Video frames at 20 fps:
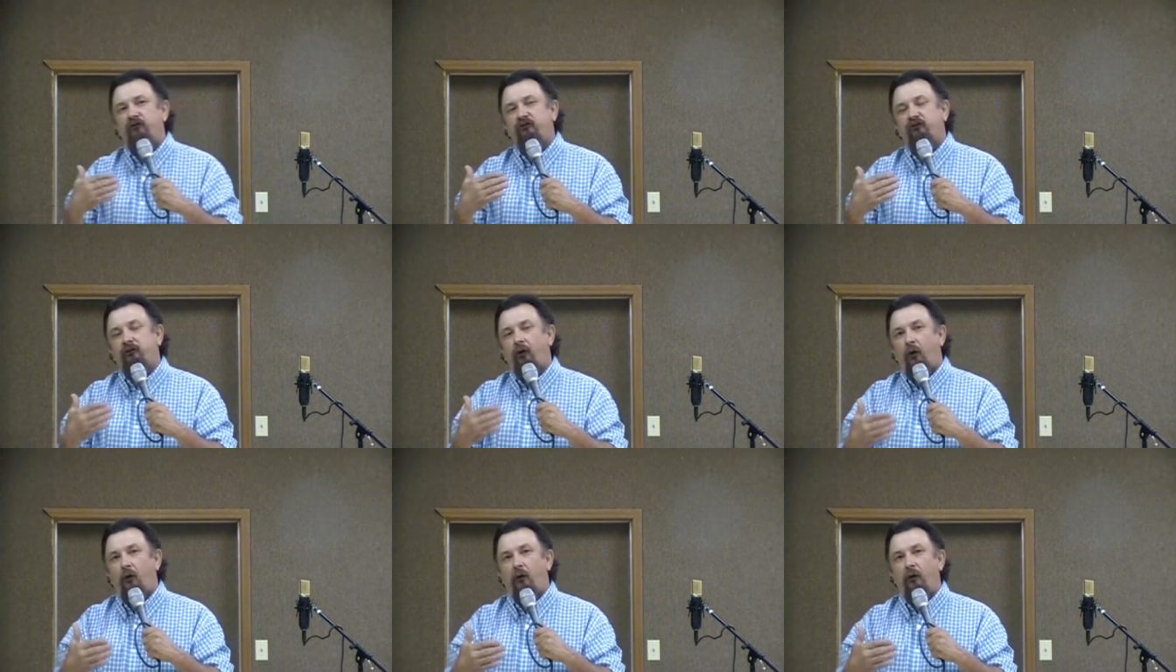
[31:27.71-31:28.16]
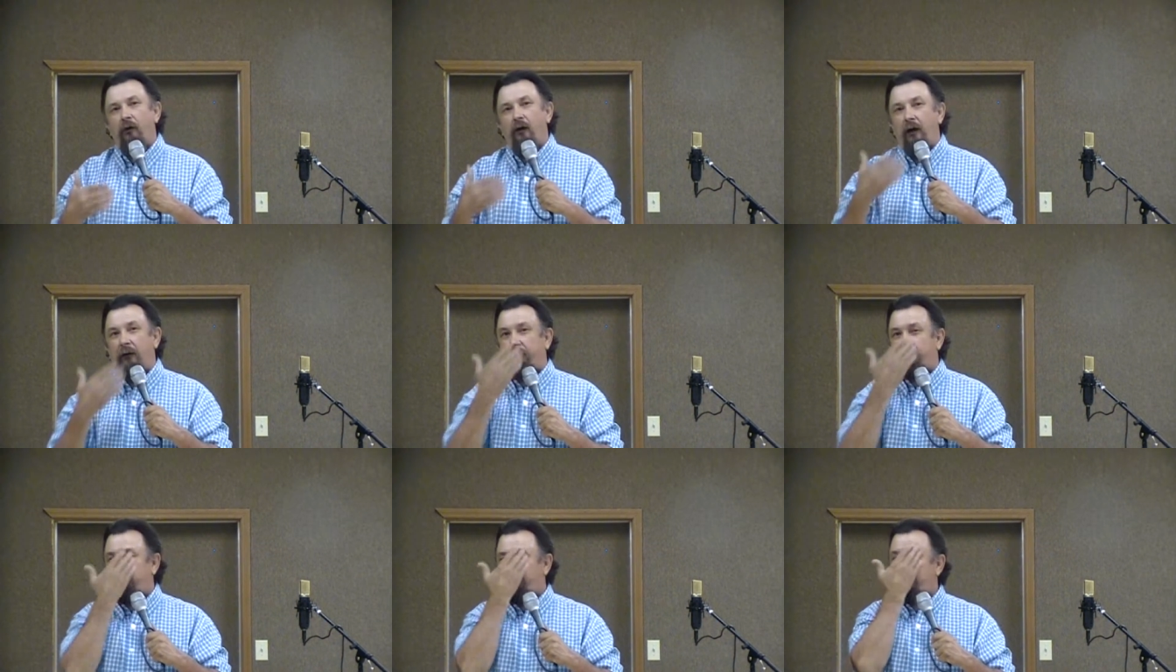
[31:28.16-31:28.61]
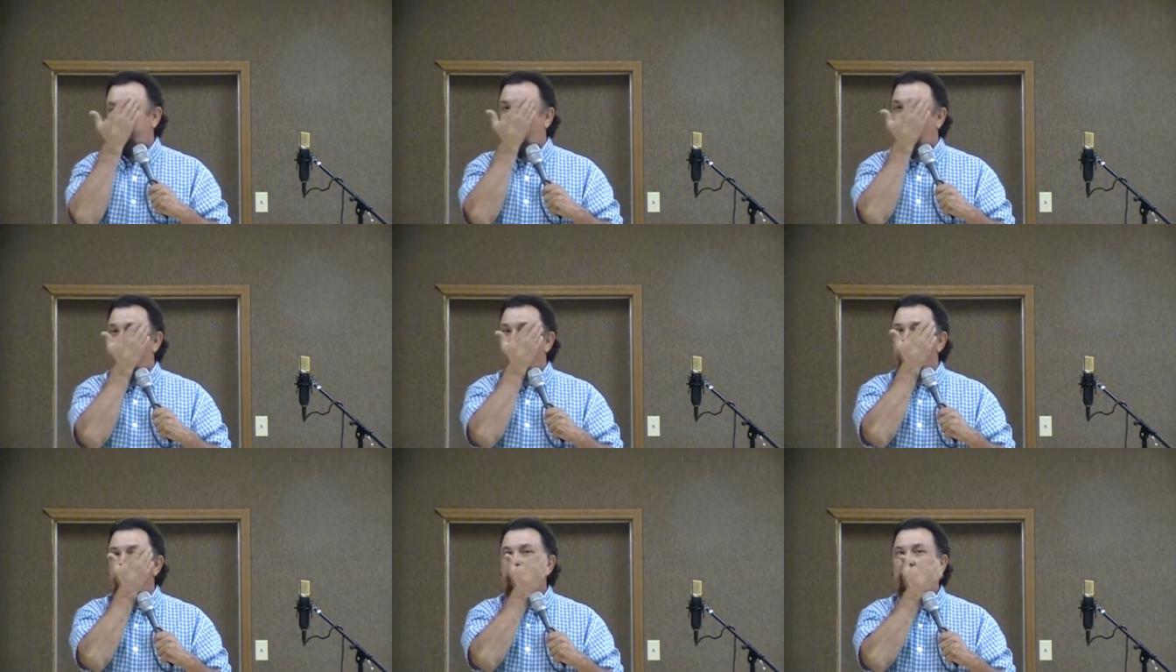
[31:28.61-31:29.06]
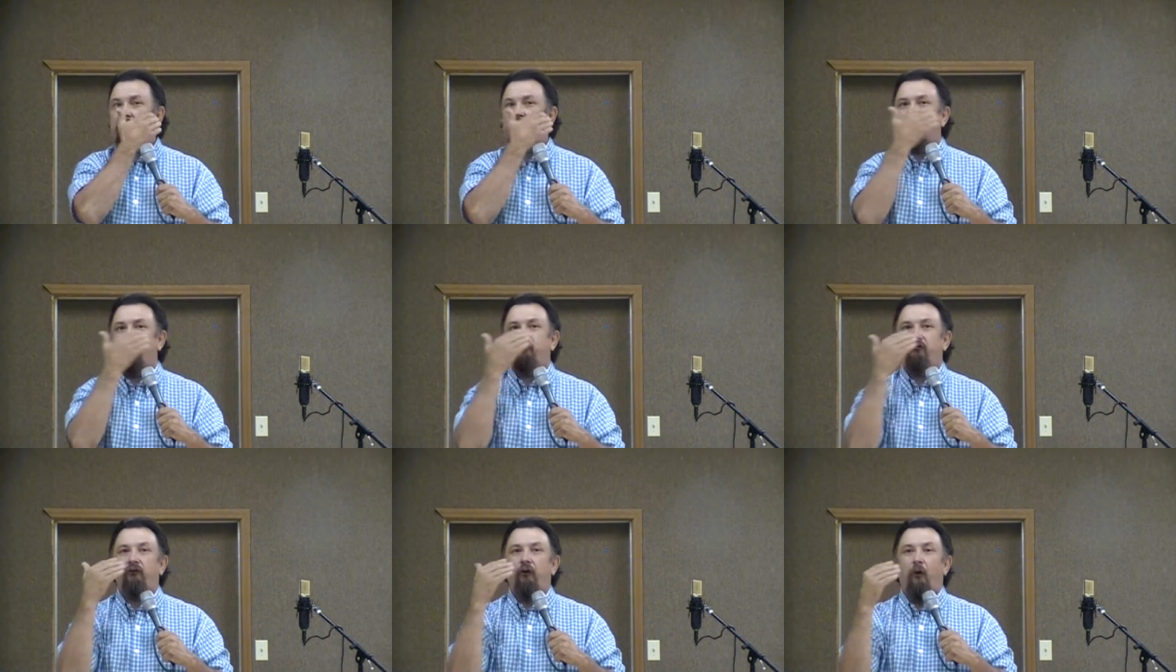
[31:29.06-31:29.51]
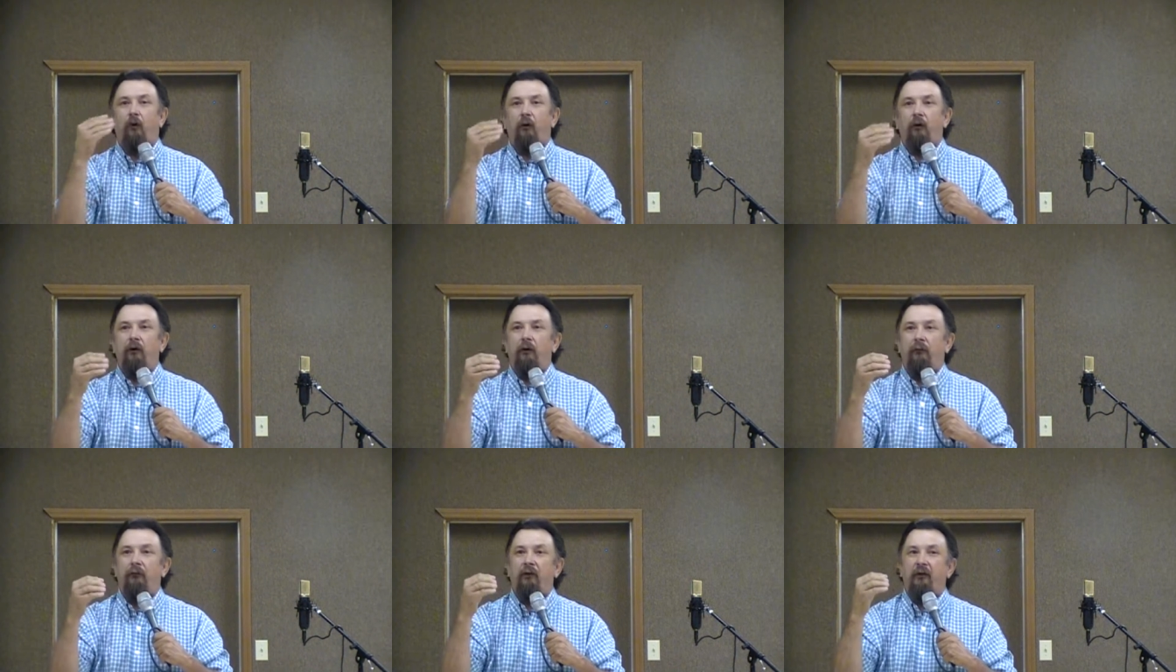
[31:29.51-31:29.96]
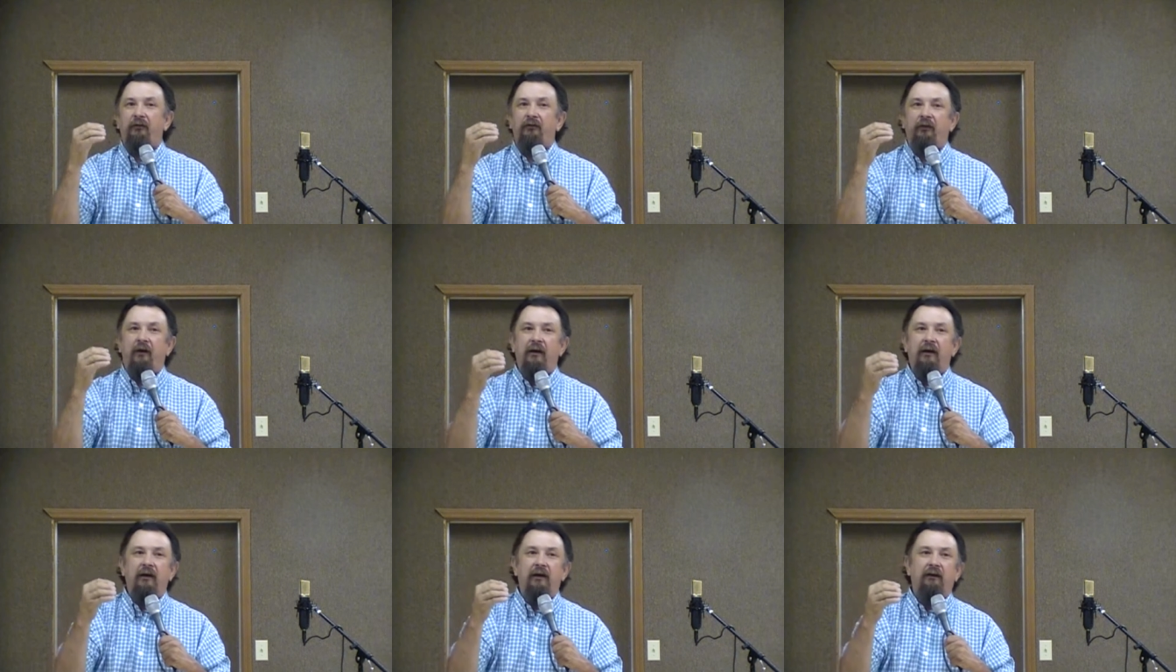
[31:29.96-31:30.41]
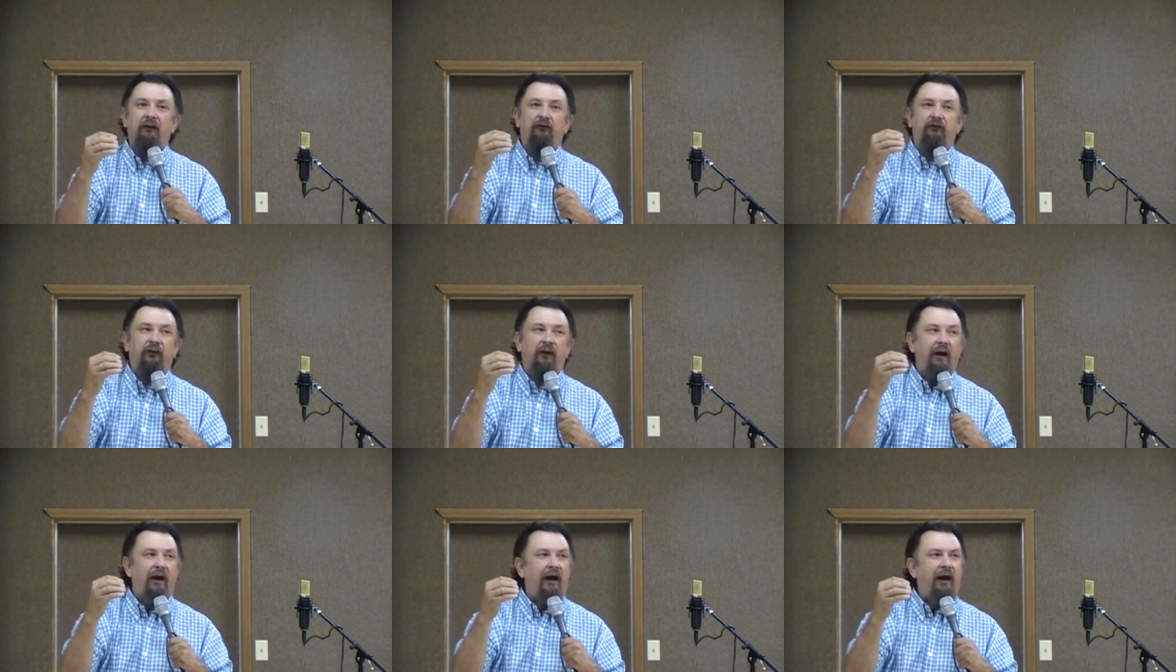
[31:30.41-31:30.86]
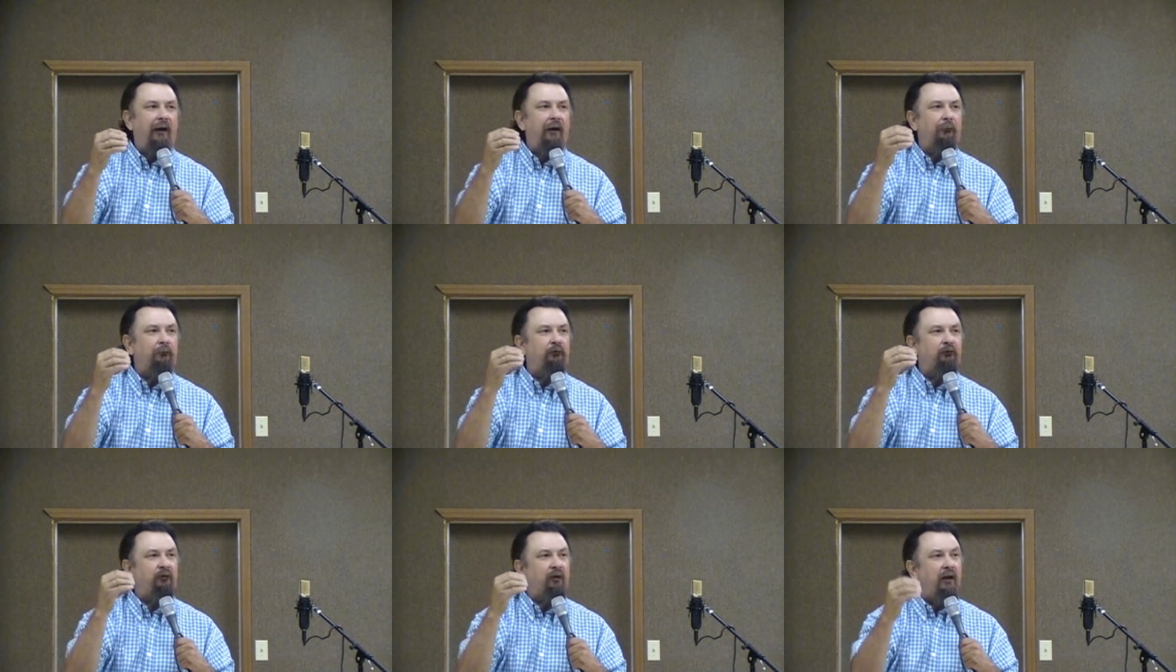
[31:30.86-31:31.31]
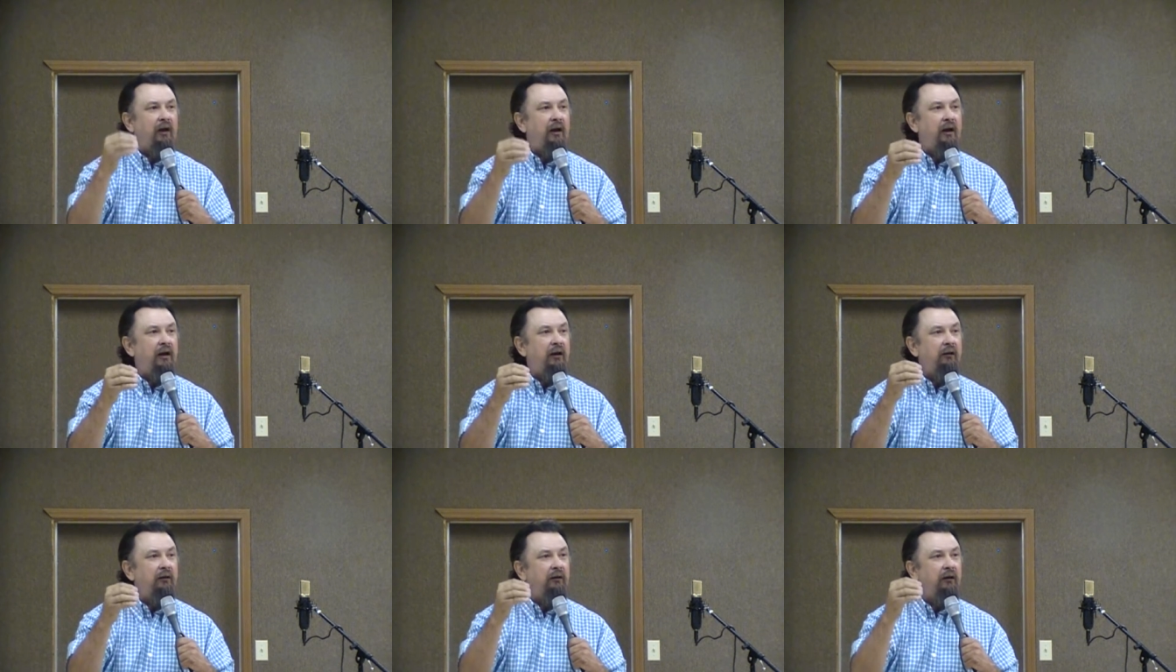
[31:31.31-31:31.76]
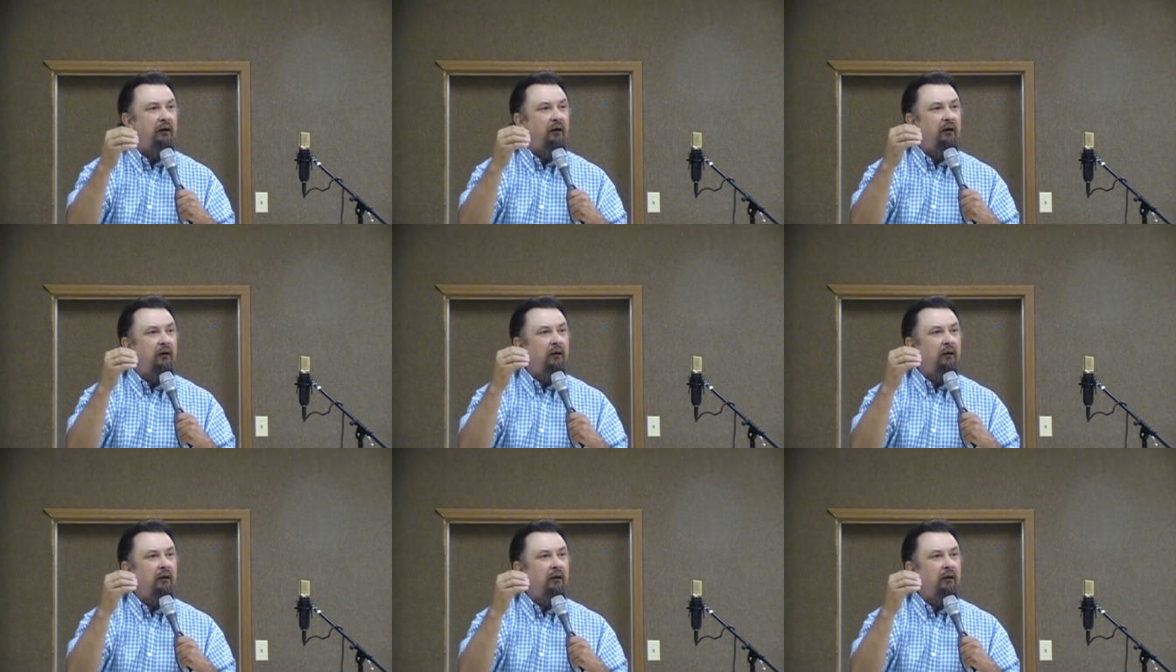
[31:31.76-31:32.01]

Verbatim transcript: story after story after story of the things that I have seen